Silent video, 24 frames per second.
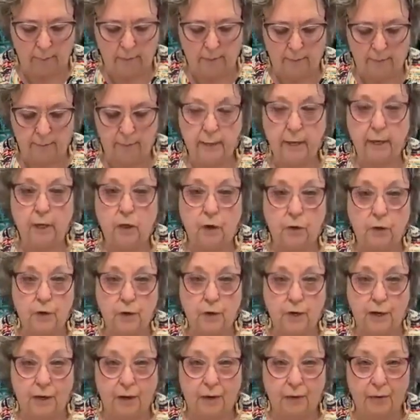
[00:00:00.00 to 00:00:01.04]
a seller
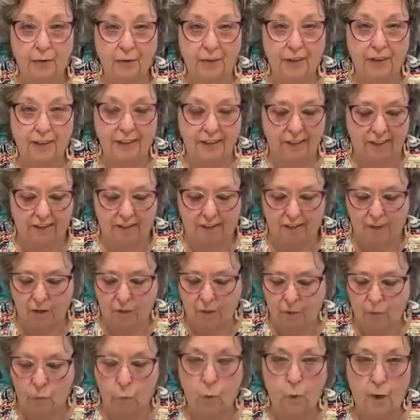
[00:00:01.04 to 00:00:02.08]
now
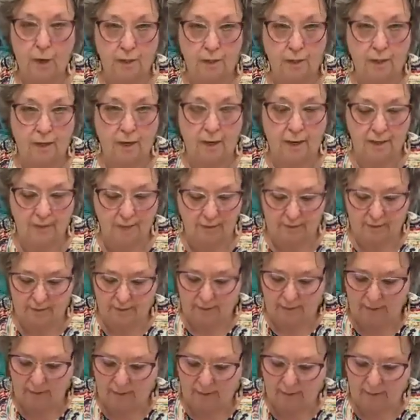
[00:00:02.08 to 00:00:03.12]
on Whatnot,
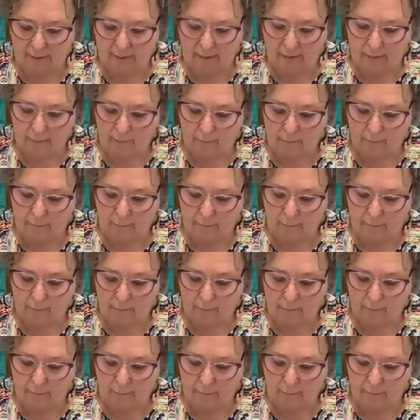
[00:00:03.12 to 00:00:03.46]
and